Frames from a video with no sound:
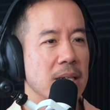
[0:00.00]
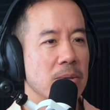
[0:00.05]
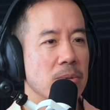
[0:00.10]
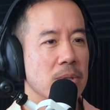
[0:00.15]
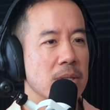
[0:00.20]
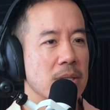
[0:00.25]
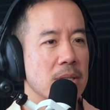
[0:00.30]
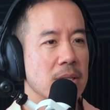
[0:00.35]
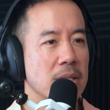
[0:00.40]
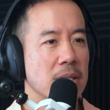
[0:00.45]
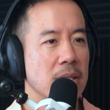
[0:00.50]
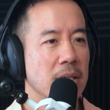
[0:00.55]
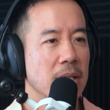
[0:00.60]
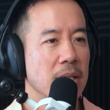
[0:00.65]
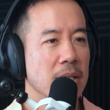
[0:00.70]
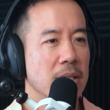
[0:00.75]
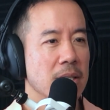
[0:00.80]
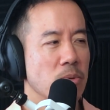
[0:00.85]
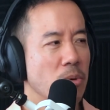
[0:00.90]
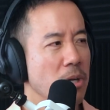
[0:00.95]
I was
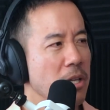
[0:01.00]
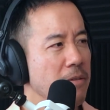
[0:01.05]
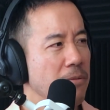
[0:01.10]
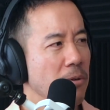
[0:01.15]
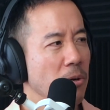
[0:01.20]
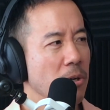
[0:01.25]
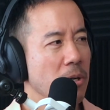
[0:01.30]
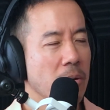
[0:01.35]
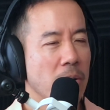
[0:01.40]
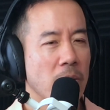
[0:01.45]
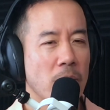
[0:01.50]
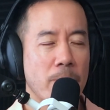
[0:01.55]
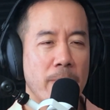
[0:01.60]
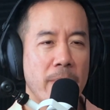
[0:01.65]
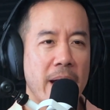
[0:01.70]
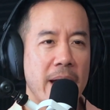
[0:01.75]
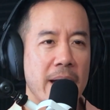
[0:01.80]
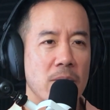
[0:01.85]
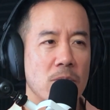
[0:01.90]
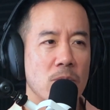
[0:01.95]
24-year-old
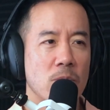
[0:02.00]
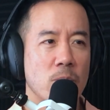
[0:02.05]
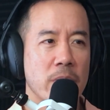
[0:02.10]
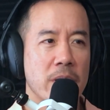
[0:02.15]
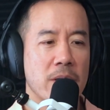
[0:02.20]
male